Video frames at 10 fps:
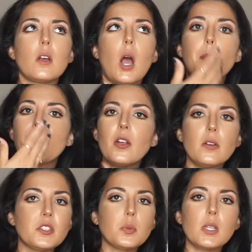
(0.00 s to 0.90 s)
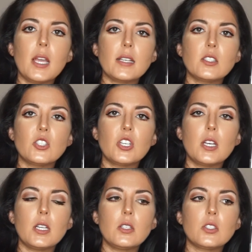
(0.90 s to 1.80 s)
appearance really hasn't
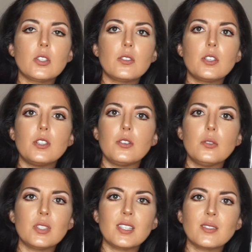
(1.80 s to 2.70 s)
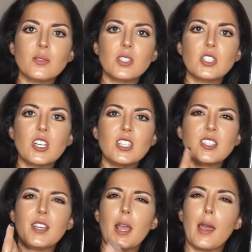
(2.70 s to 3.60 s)
changed. The use hasn't really
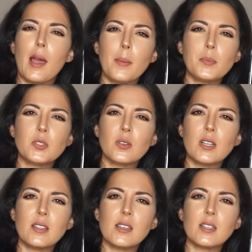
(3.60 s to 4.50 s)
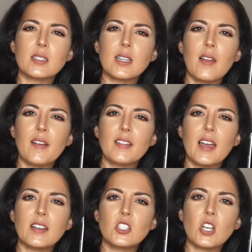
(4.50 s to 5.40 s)
changed. The apps or anything, it's not like
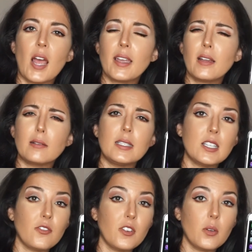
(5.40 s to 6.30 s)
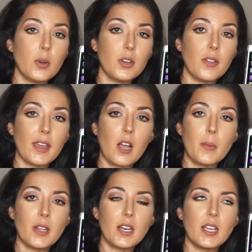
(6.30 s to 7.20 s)
that shockingly different where you're like, how
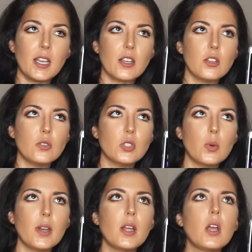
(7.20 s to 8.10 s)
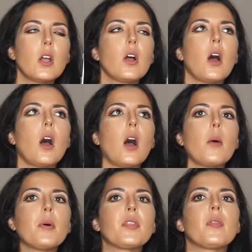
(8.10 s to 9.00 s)
am I going to get used to it?
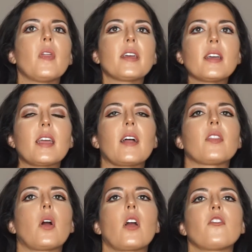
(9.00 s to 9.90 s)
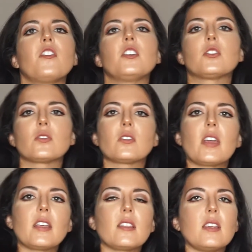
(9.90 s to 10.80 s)
But like again, there are features
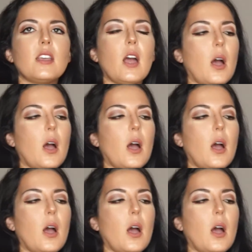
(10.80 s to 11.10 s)
like the,